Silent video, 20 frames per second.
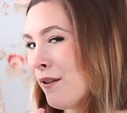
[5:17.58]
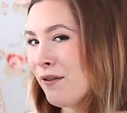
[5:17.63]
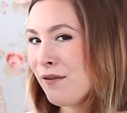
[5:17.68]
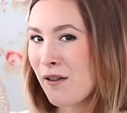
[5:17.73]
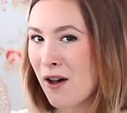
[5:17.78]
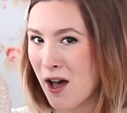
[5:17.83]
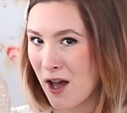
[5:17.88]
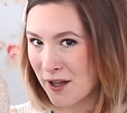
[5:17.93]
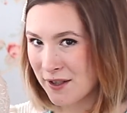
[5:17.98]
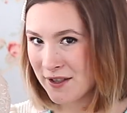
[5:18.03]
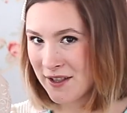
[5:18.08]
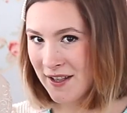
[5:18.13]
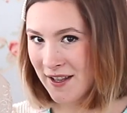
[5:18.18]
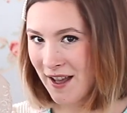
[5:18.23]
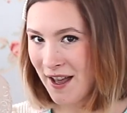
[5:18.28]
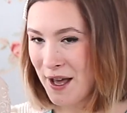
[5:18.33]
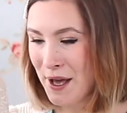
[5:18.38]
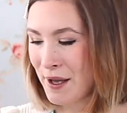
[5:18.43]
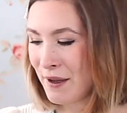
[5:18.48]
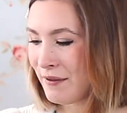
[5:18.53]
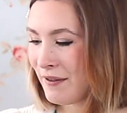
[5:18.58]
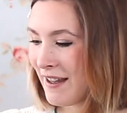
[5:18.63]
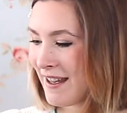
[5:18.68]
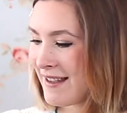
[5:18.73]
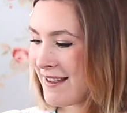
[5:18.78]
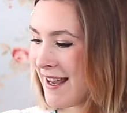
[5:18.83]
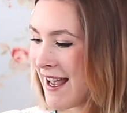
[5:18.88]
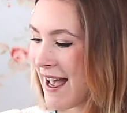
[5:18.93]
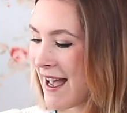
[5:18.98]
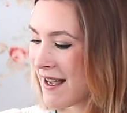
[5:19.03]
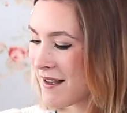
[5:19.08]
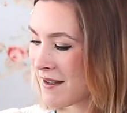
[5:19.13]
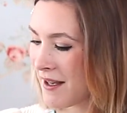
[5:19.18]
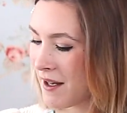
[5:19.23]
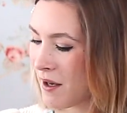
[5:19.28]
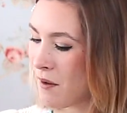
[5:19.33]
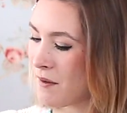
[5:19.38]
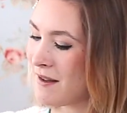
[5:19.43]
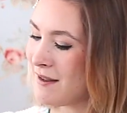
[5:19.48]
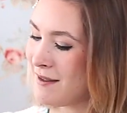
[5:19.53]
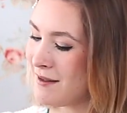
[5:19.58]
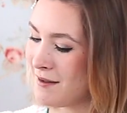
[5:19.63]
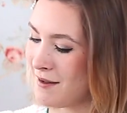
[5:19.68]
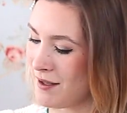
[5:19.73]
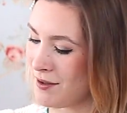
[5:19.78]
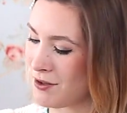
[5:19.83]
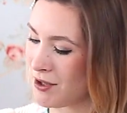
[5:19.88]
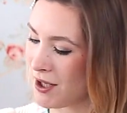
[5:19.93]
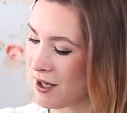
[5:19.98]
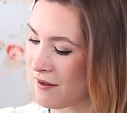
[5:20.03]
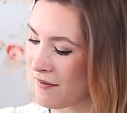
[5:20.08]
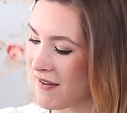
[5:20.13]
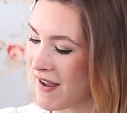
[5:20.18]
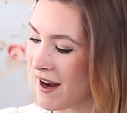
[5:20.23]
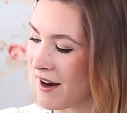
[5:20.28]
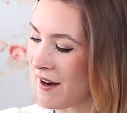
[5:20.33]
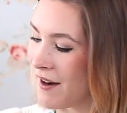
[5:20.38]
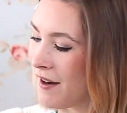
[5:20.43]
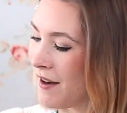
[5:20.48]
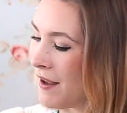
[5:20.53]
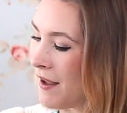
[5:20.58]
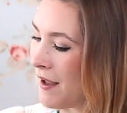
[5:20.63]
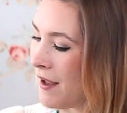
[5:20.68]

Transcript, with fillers: fond of is it has like all this stitching on there